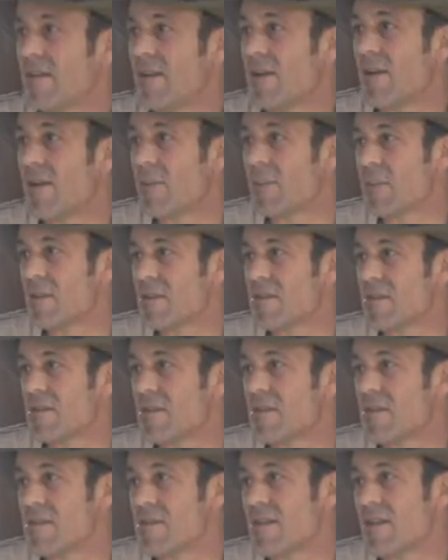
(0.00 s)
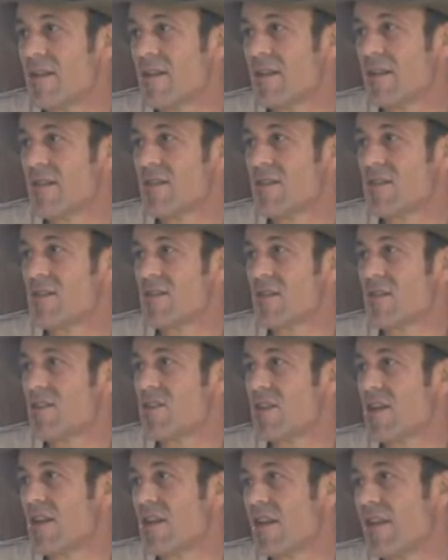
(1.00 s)
dairy business, so they
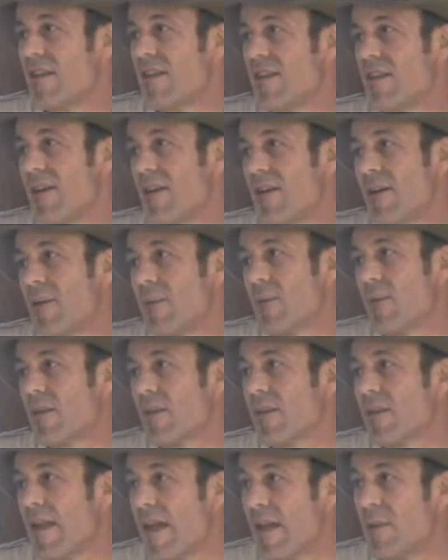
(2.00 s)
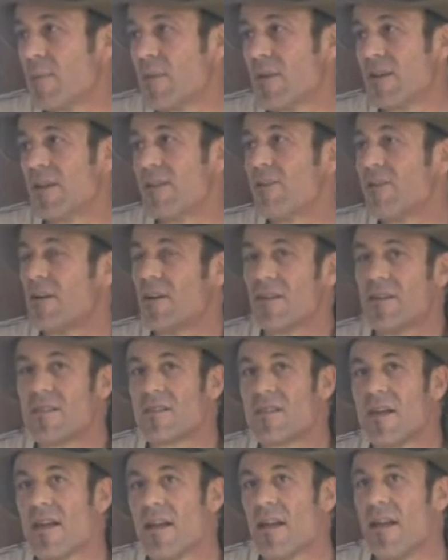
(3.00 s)
shut down the dairy. Well, the land we live on is
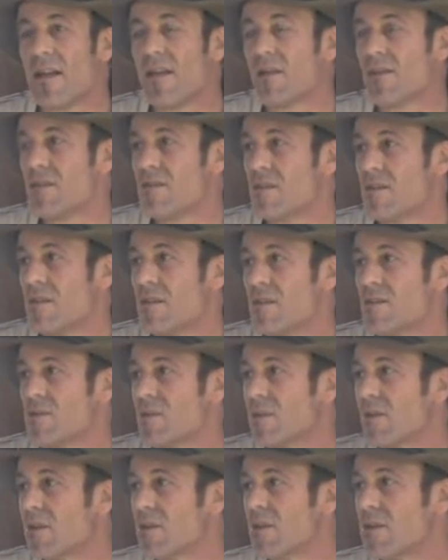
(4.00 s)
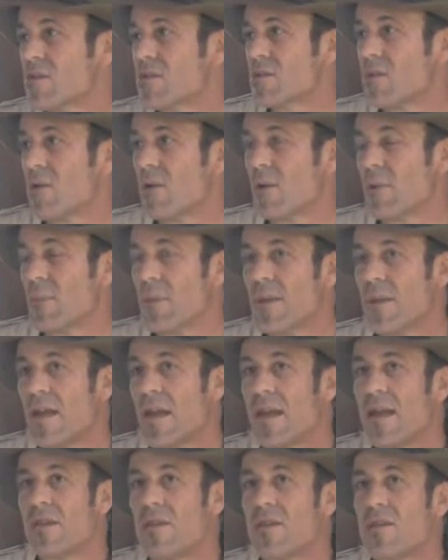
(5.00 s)
10 acres, and it's really good soil, but they
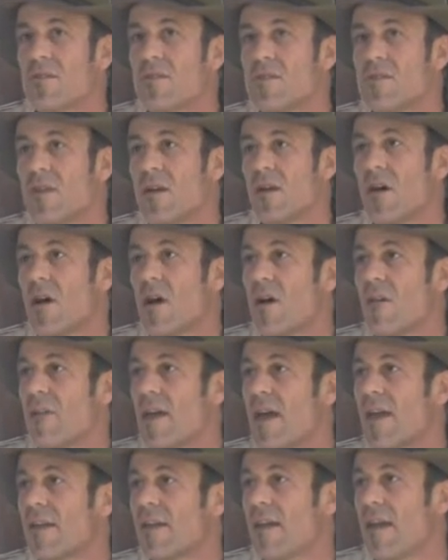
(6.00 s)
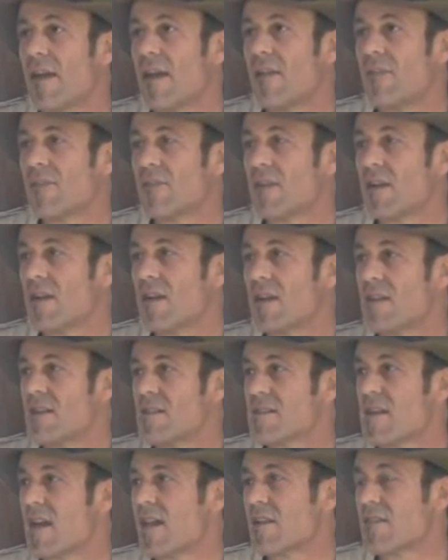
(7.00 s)
had used all that land for cutting
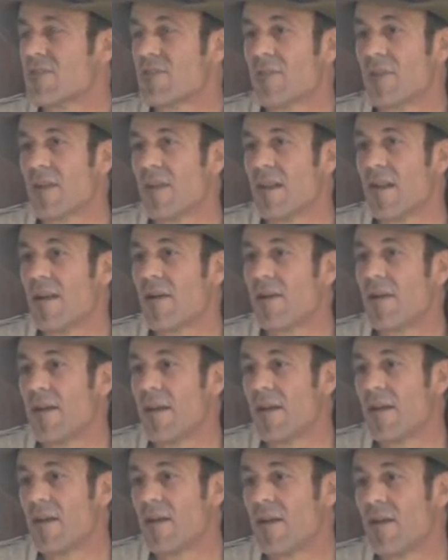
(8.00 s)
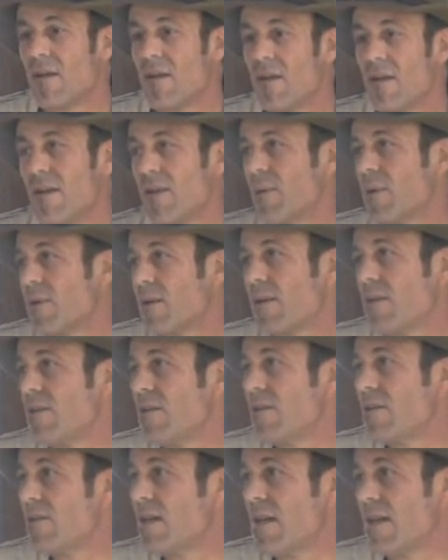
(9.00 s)
silage for the dairy, and they weren't going to
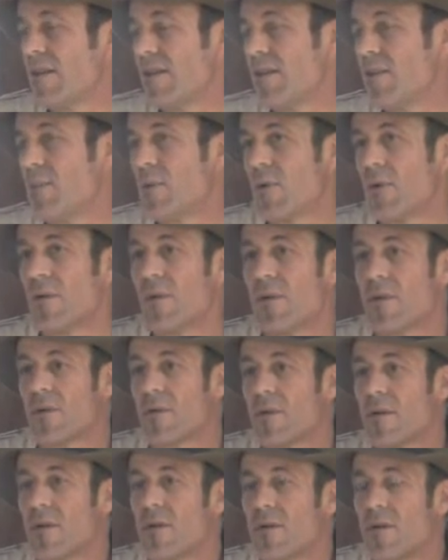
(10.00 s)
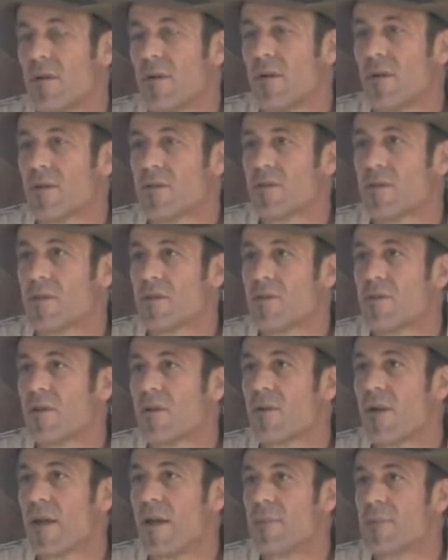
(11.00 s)
do that anymore, and they were going to switch to
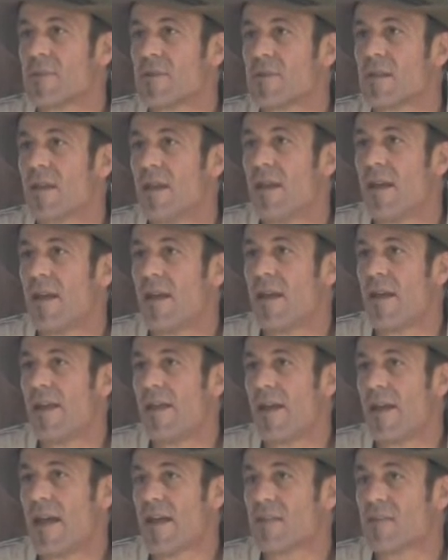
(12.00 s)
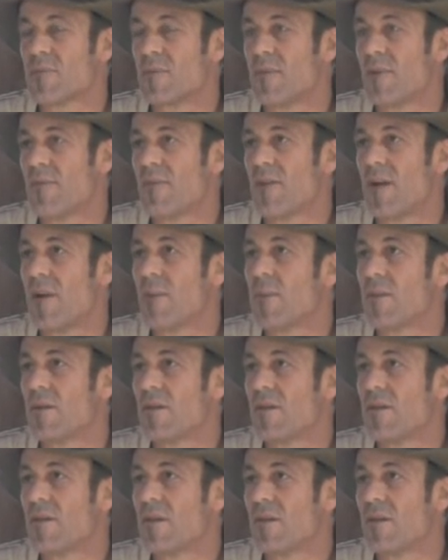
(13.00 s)
grapes. And they asked me if I
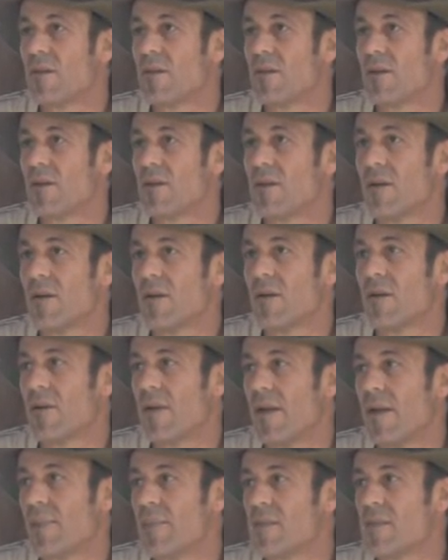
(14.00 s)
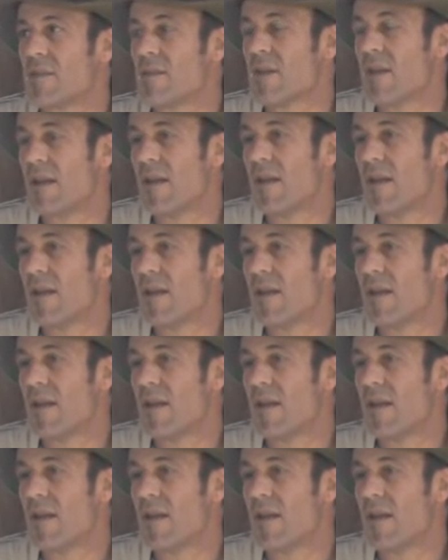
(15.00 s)
wanted to go to grapes,